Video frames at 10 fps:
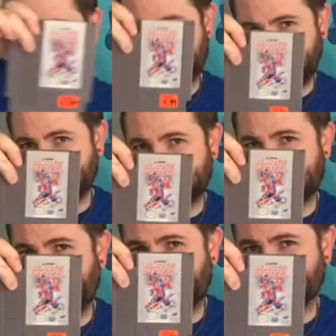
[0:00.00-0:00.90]
Blades of
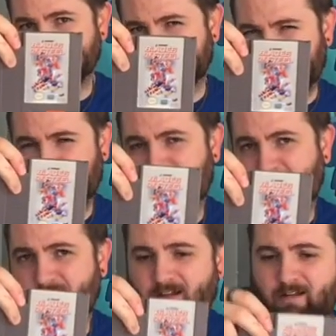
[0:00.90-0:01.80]
Steel,
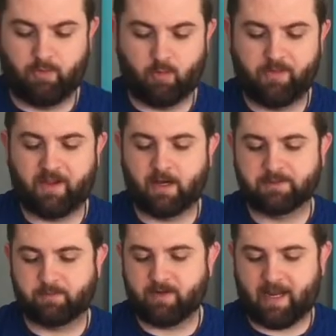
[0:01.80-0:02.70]
yeah. The one thing I
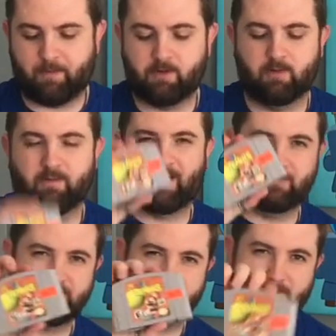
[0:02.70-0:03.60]
was pretty happy with, I
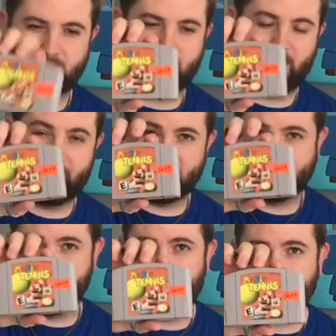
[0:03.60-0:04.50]
was also at that
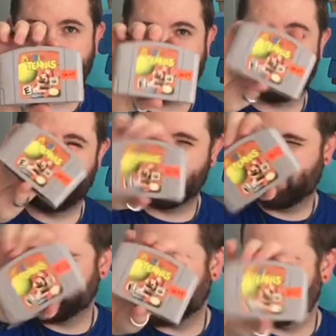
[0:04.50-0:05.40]
same pawn shop and I
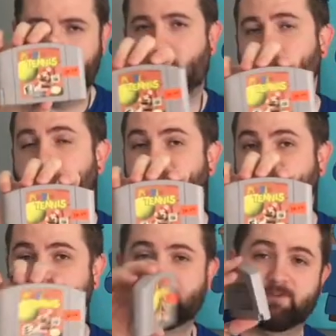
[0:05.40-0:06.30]
picked up Mario
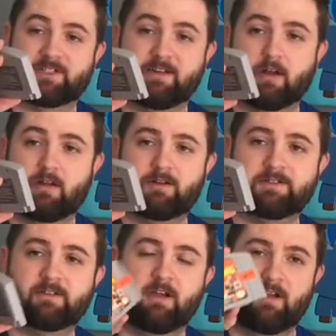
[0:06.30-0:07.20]
Tennis for
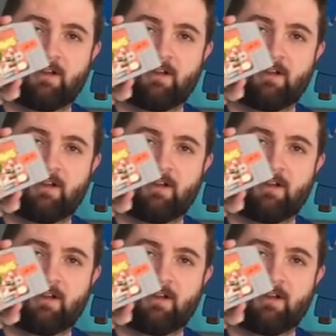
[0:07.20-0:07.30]
$10